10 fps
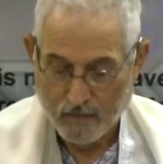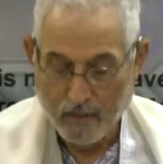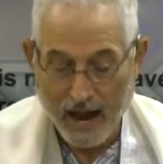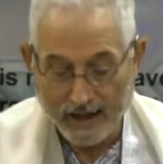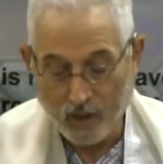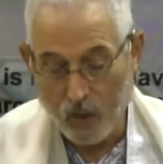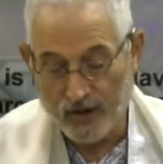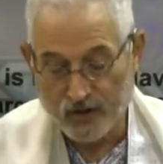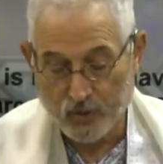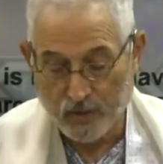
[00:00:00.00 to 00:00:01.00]
My
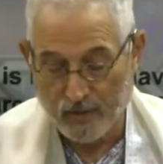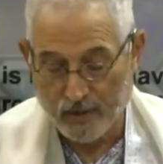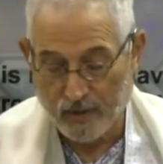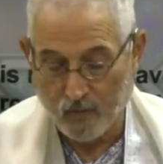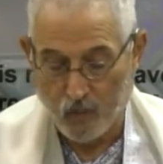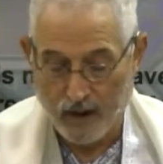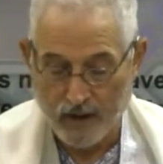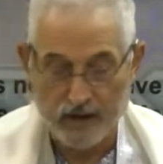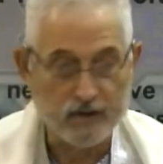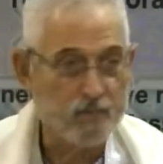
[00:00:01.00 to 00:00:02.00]
question would be,
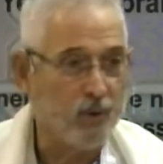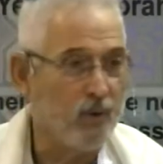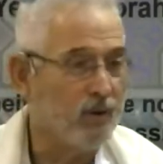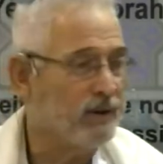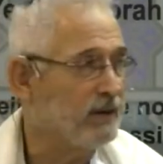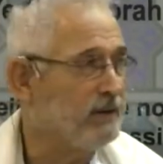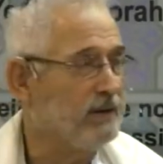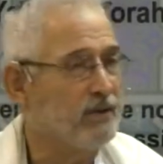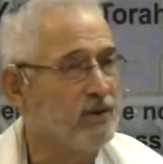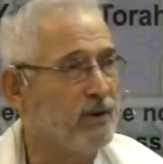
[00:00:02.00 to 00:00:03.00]
where did Paul get
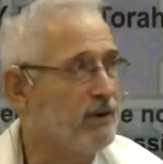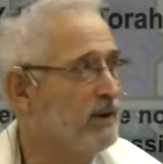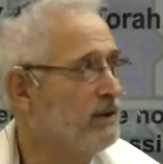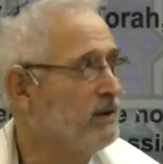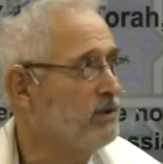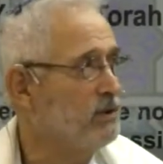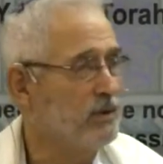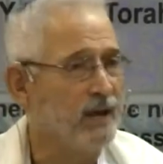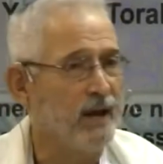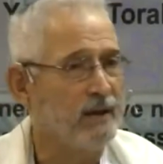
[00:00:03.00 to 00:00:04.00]
the authority to do
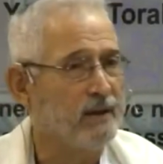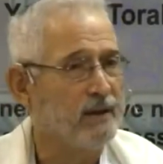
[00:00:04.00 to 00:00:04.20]
that?